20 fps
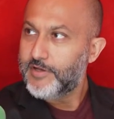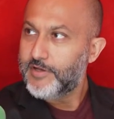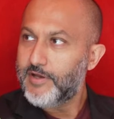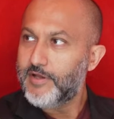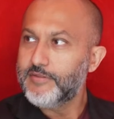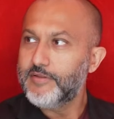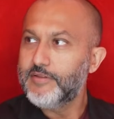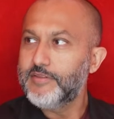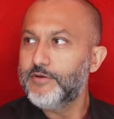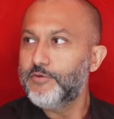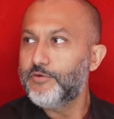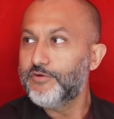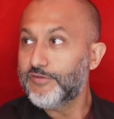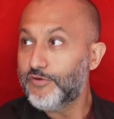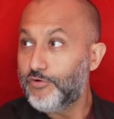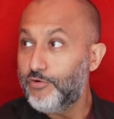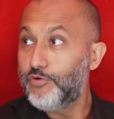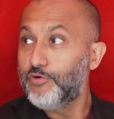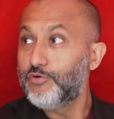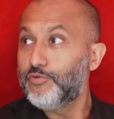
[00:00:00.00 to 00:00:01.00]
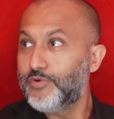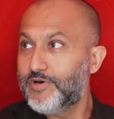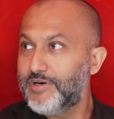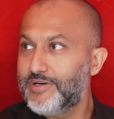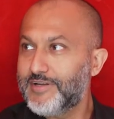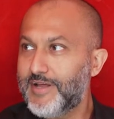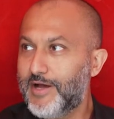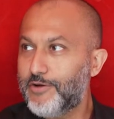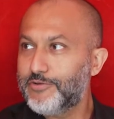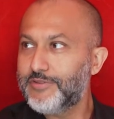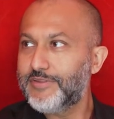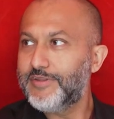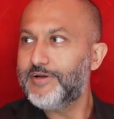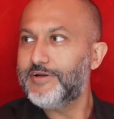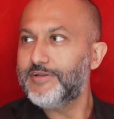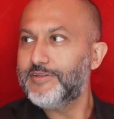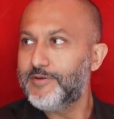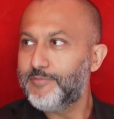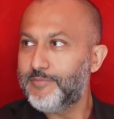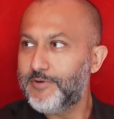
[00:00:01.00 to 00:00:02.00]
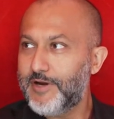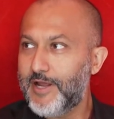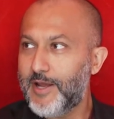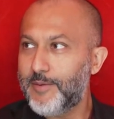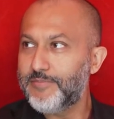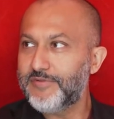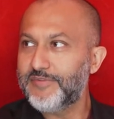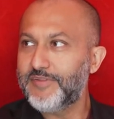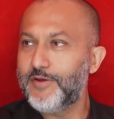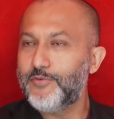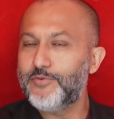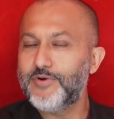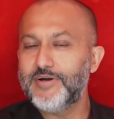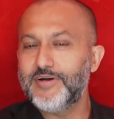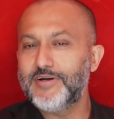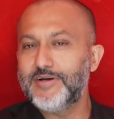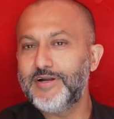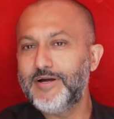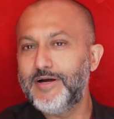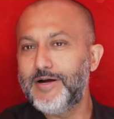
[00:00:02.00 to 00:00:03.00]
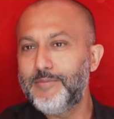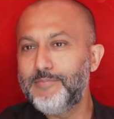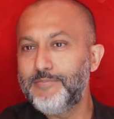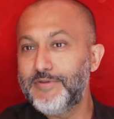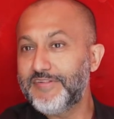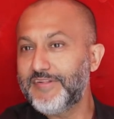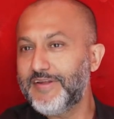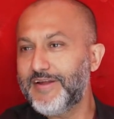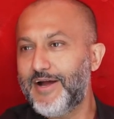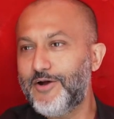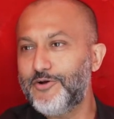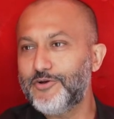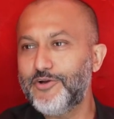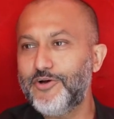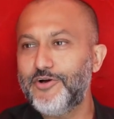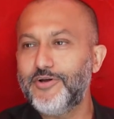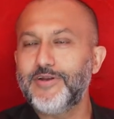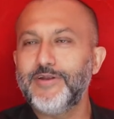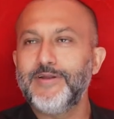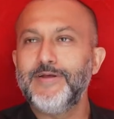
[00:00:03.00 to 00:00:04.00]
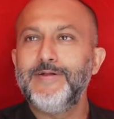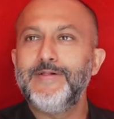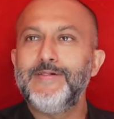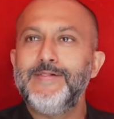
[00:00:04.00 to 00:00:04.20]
and that there was a whole world out there that perhaps they were missing out on.